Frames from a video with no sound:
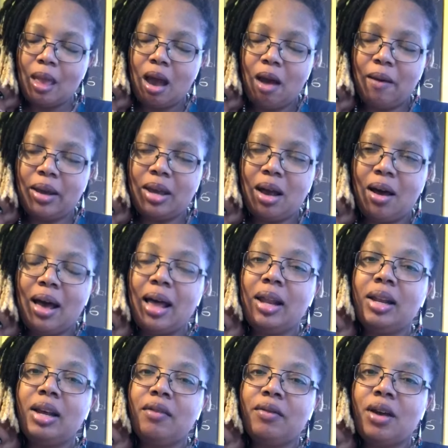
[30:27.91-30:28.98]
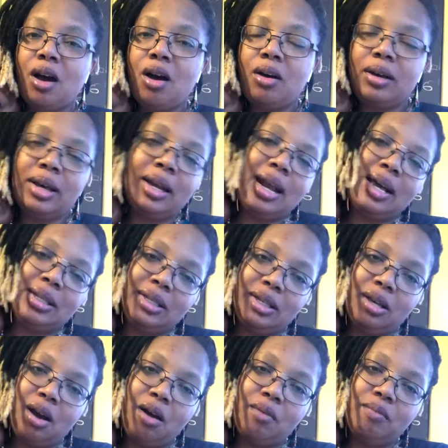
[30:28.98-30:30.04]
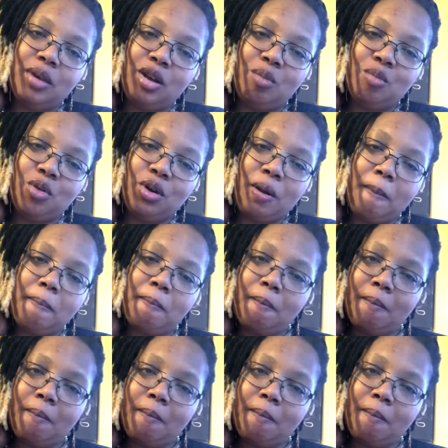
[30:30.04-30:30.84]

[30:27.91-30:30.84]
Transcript: All right, y'all. I love y'all, and I'll see y'all in the morning.